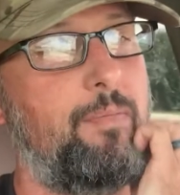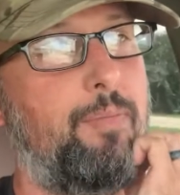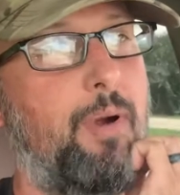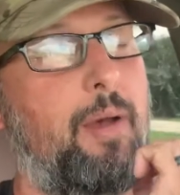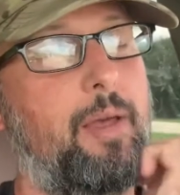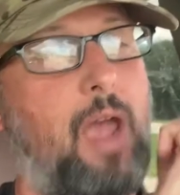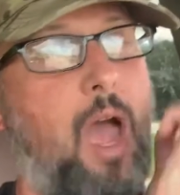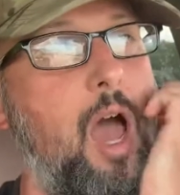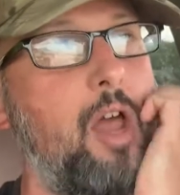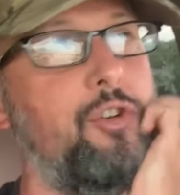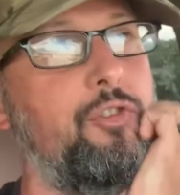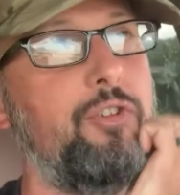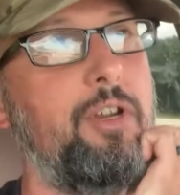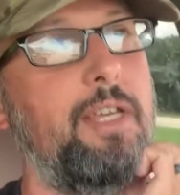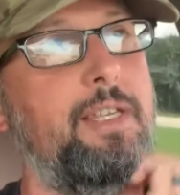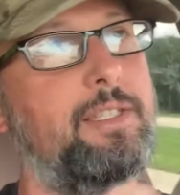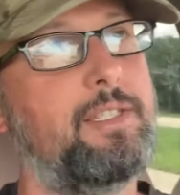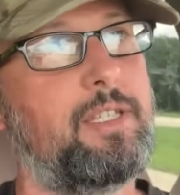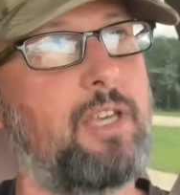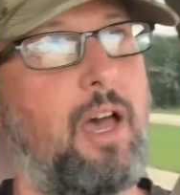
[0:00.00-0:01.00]
probably
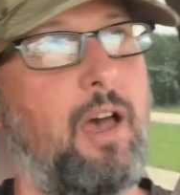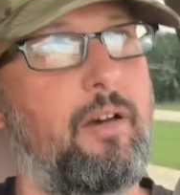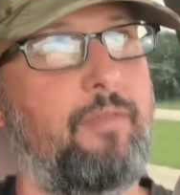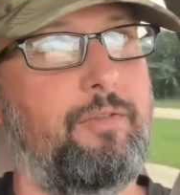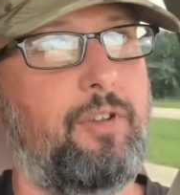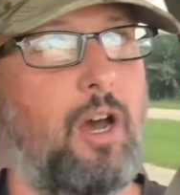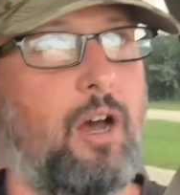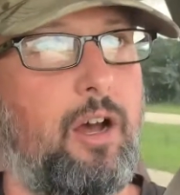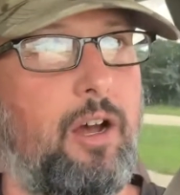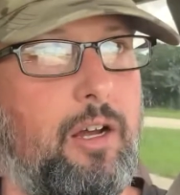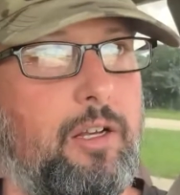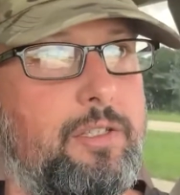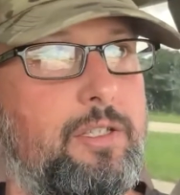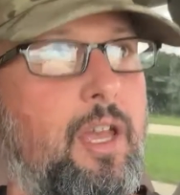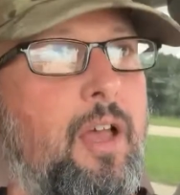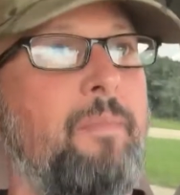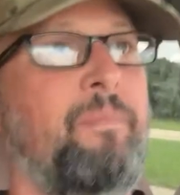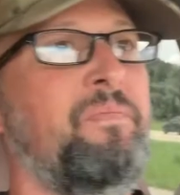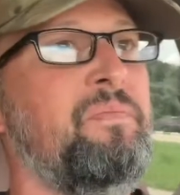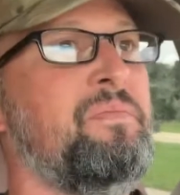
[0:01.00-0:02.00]
hundreds of dogs,
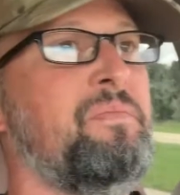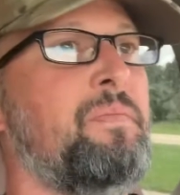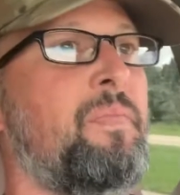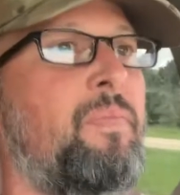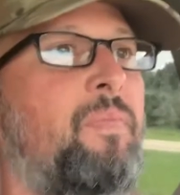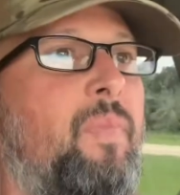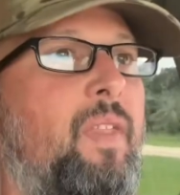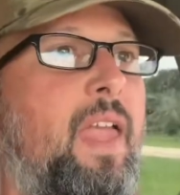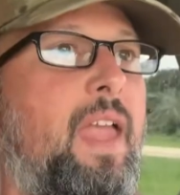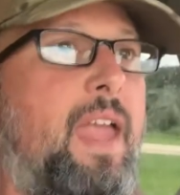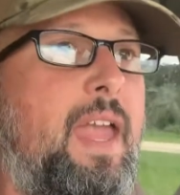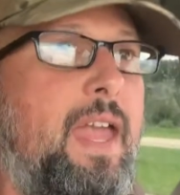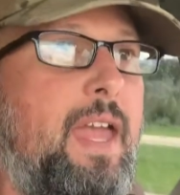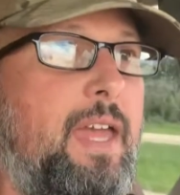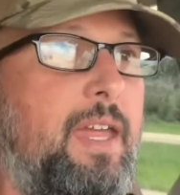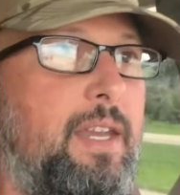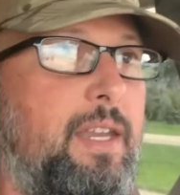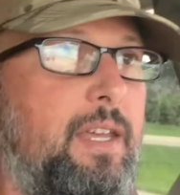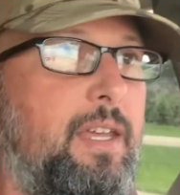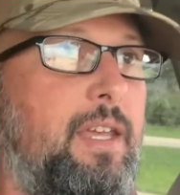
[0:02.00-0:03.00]

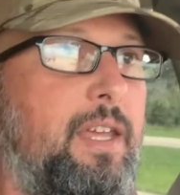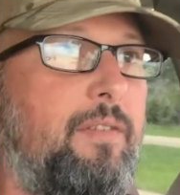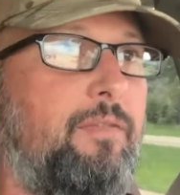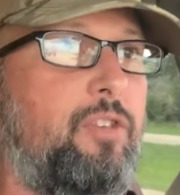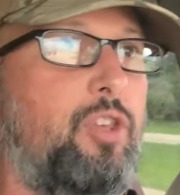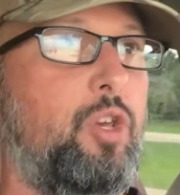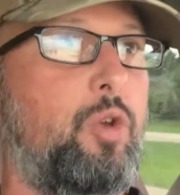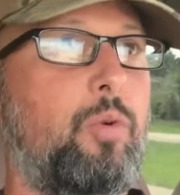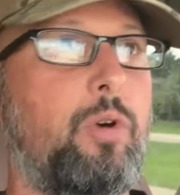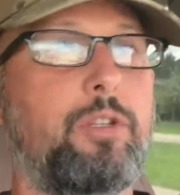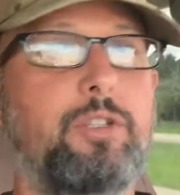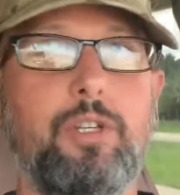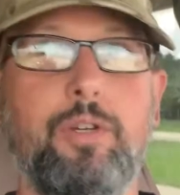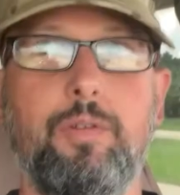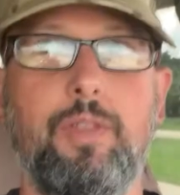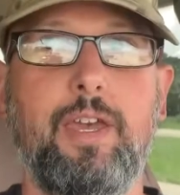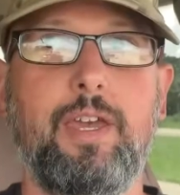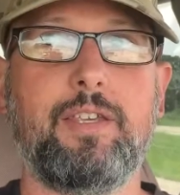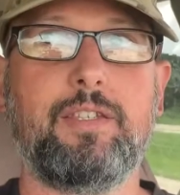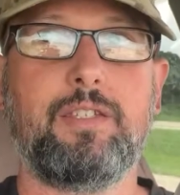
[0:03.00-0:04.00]
and if you will do
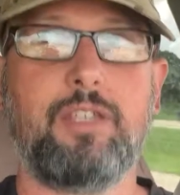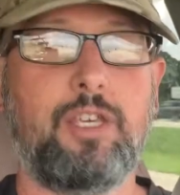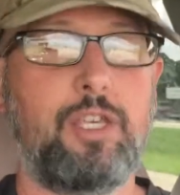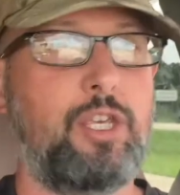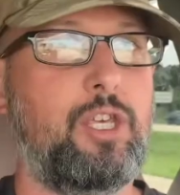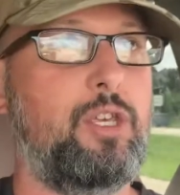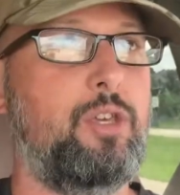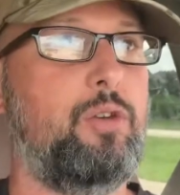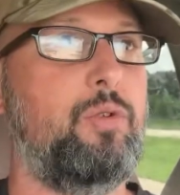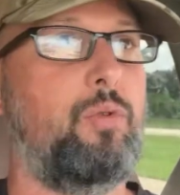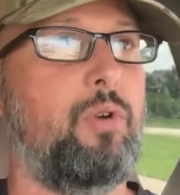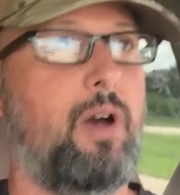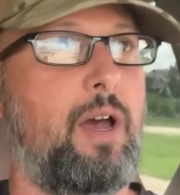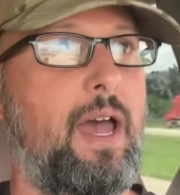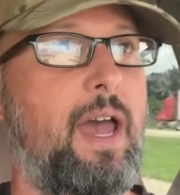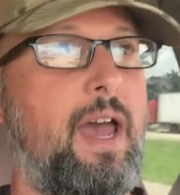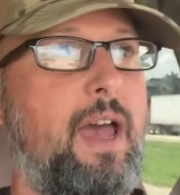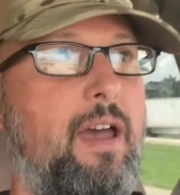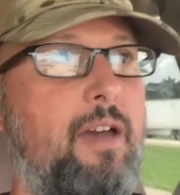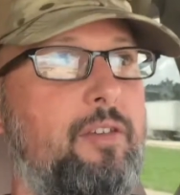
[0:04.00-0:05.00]
this, you'll
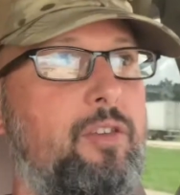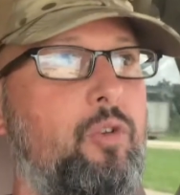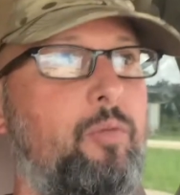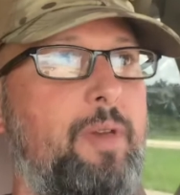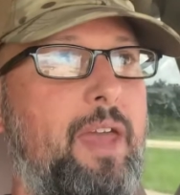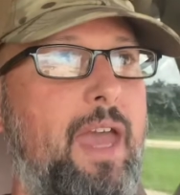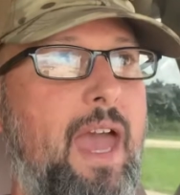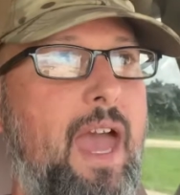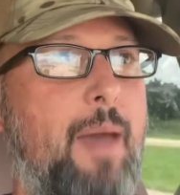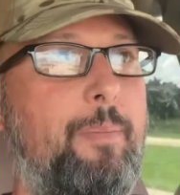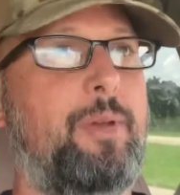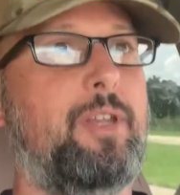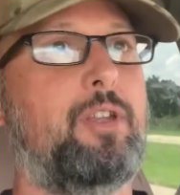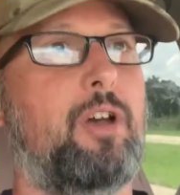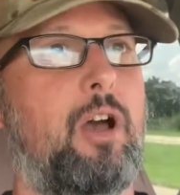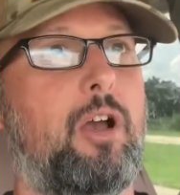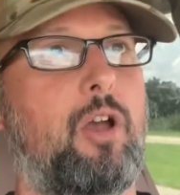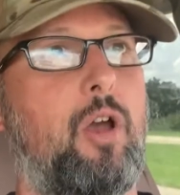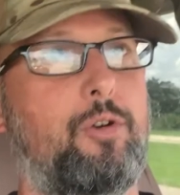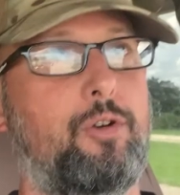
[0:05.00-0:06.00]
be a happy
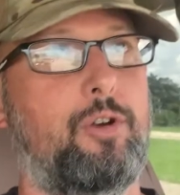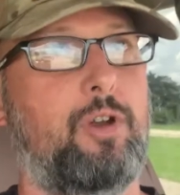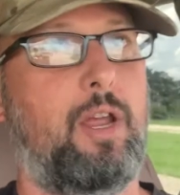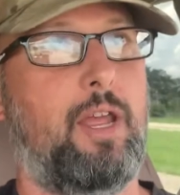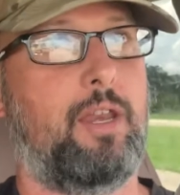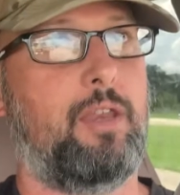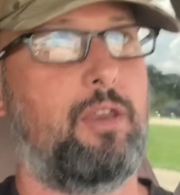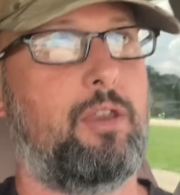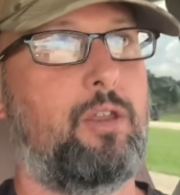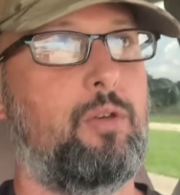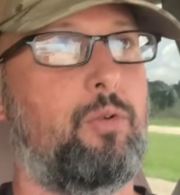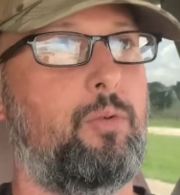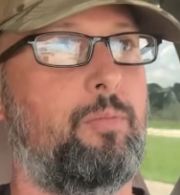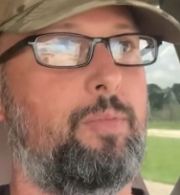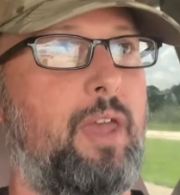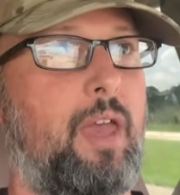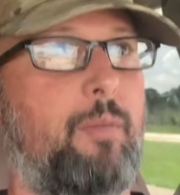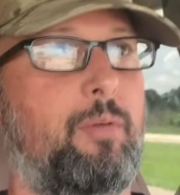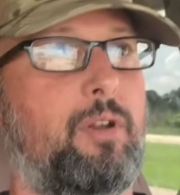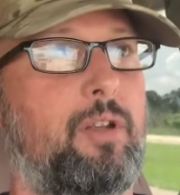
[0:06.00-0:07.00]
dog owner, and you'll
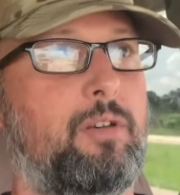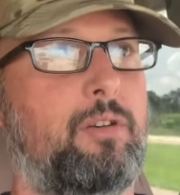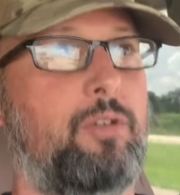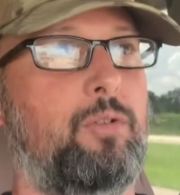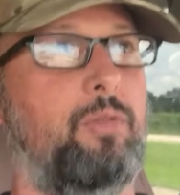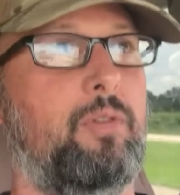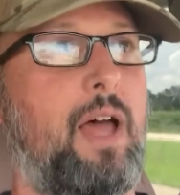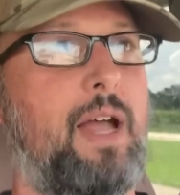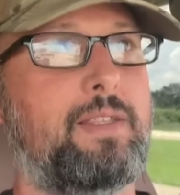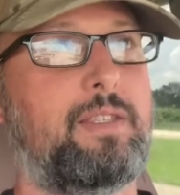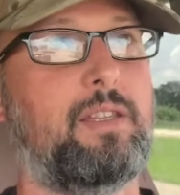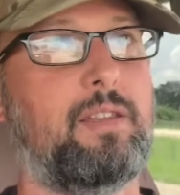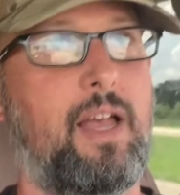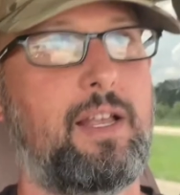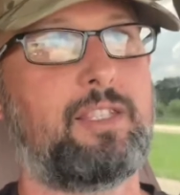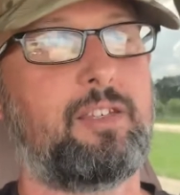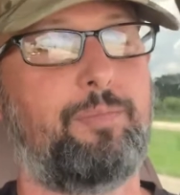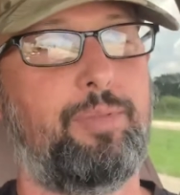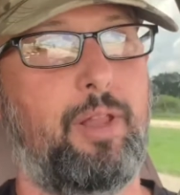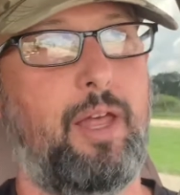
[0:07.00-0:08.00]
be able to do lots and
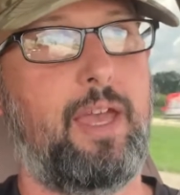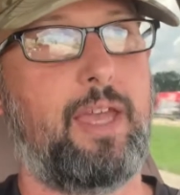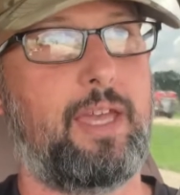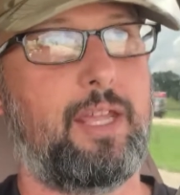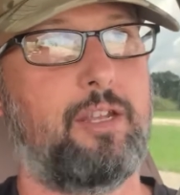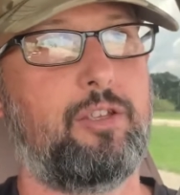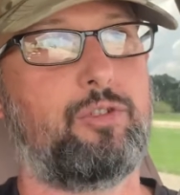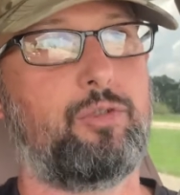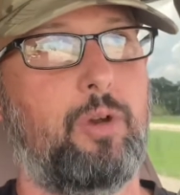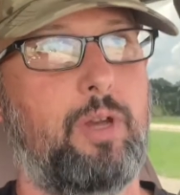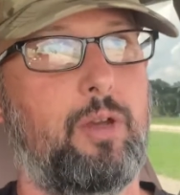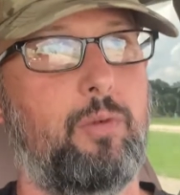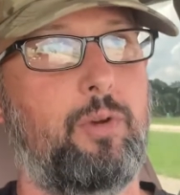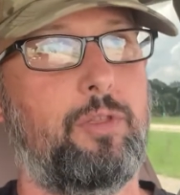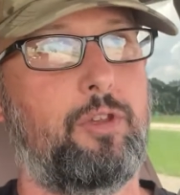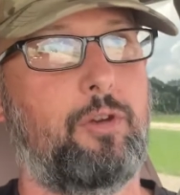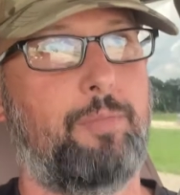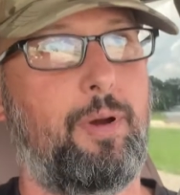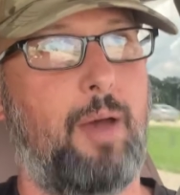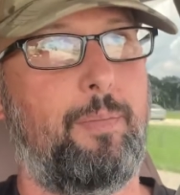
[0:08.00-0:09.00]
lots of playing and enjoying
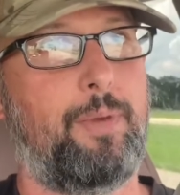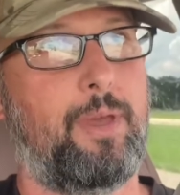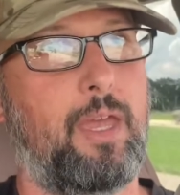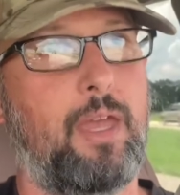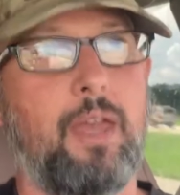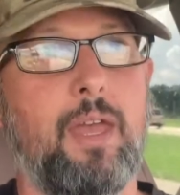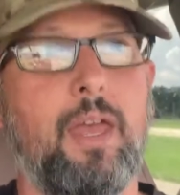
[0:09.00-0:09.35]
with your puppy.